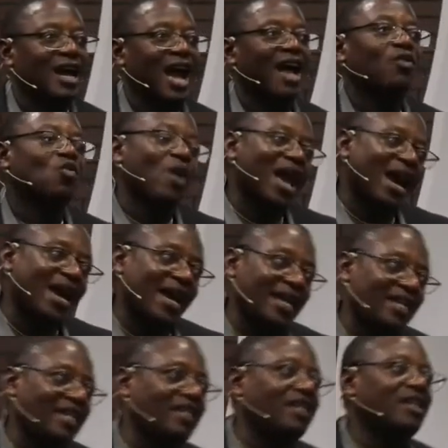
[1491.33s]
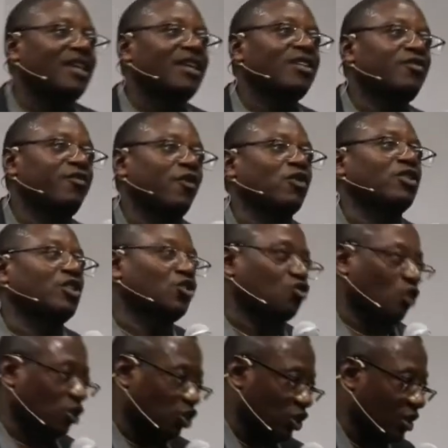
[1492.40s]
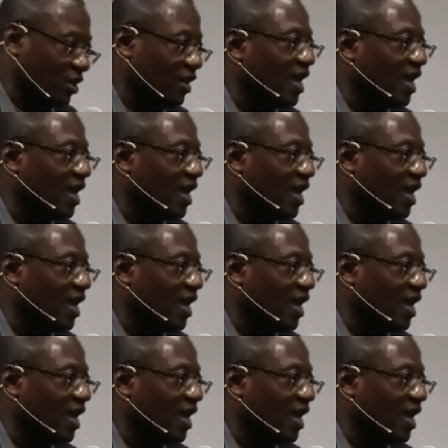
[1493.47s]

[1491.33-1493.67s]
and we are heading for destruction.